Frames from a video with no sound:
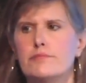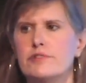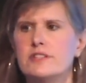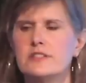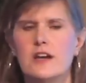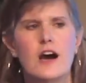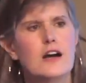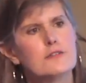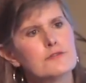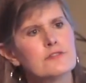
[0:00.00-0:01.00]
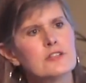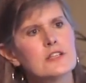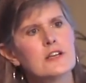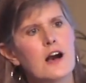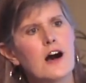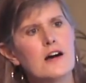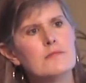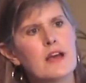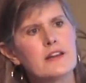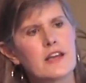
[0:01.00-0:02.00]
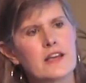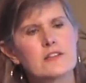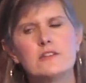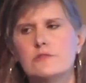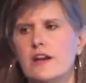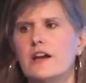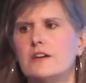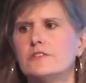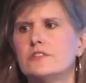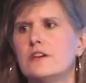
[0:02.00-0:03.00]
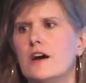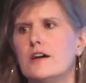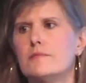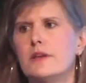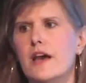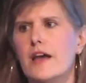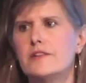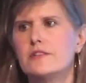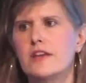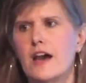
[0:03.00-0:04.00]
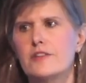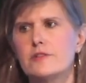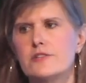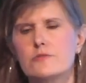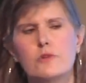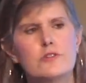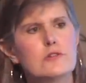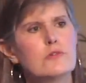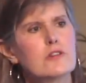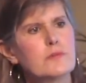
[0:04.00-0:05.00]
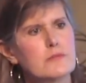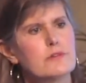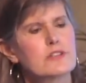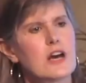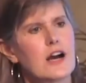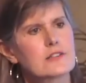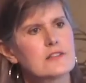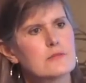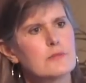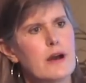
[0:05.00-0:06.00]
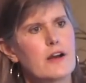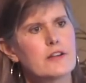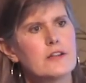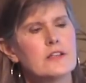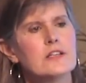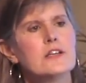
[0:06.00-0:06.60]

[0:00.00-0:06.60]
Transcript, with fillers: printed off and hand it around at the gatherings when you're with people. Talk to them about it,